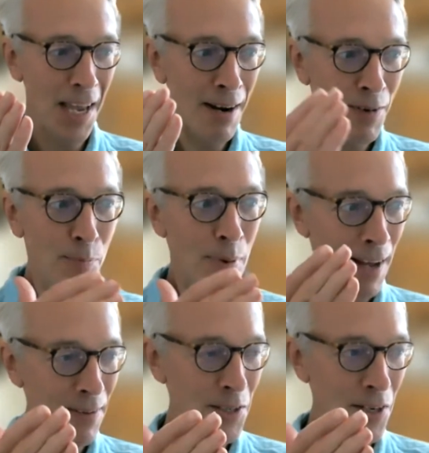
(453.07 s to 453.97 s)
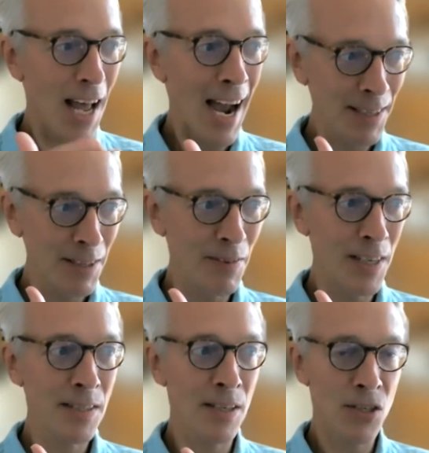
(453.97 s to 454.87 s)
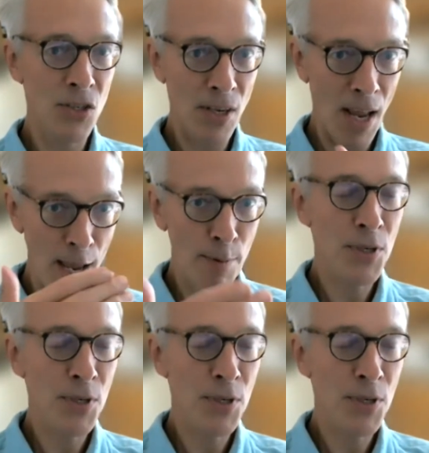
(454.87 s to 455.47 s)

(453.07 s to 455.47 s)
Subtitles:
every pathogen activates the same